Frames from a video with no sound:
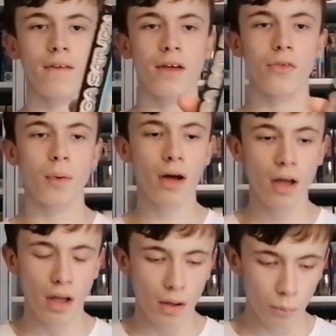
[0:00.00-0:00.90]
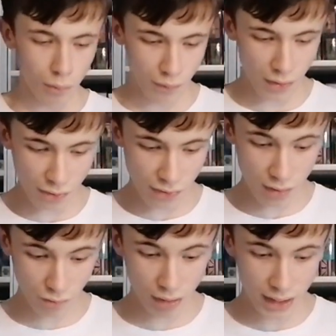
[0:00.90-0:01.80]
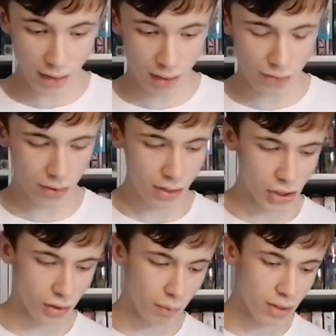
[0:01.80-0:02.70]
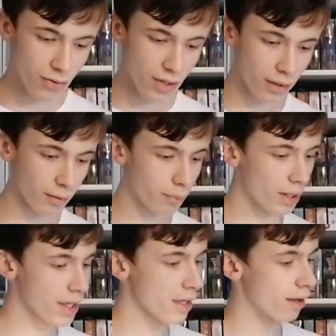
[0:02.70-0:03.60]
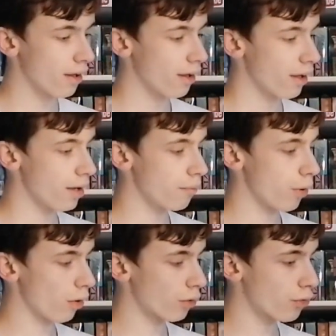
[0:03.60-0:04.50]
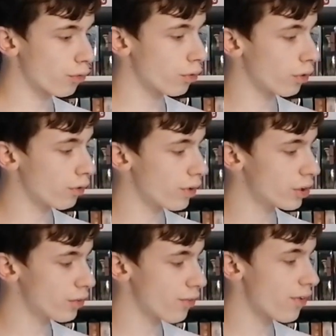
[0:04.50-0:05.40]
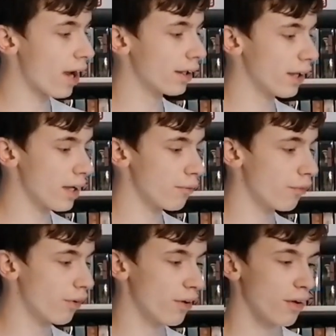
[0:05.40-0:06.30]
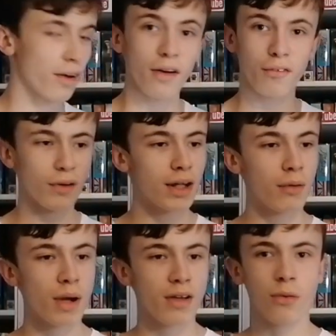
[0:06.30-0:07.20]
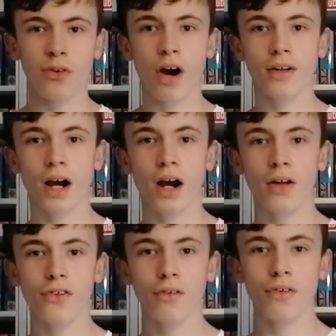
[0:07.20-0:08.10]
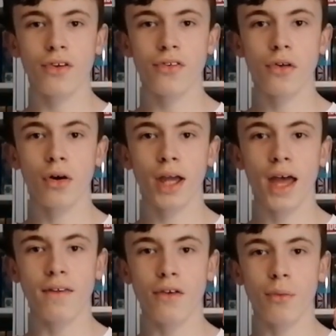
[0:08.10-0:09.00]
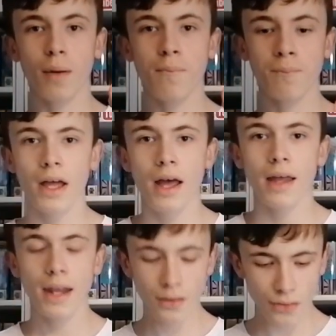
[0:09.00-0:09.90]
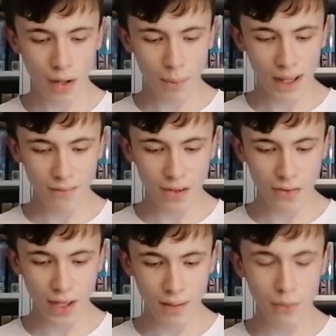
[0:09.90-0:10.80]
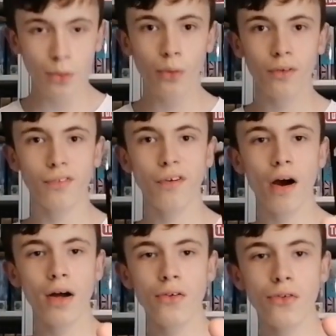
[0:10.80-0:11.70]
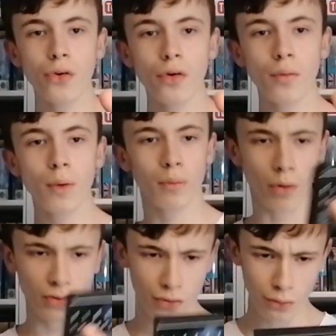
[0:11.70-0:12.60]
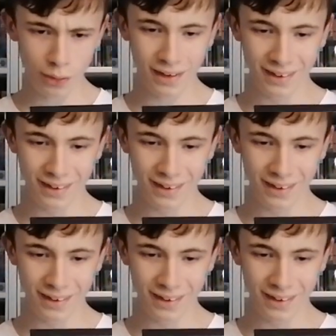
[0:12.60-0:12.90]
this, but this is in really nice condition. And when you see a complete in-box, good condition Saturn game for £3, it was kind of hard to resist not getting this one. Next up, we have this game called Firestorm. Wait, what is this called?